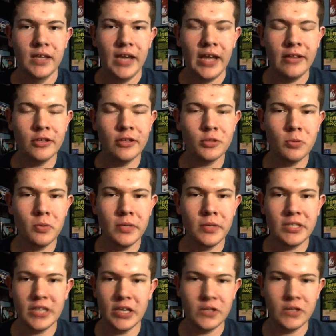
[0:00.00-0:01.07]
And this movie
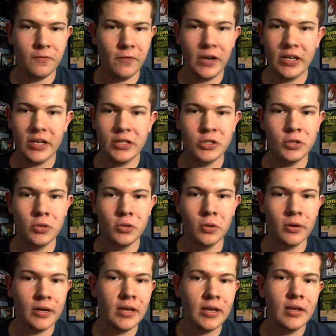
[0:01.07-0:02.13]
tells Freddie's
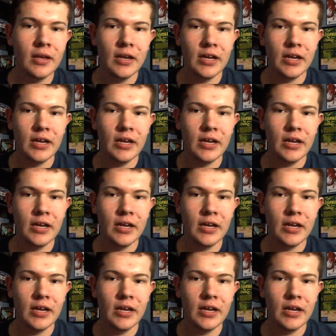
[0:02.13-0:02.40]
story,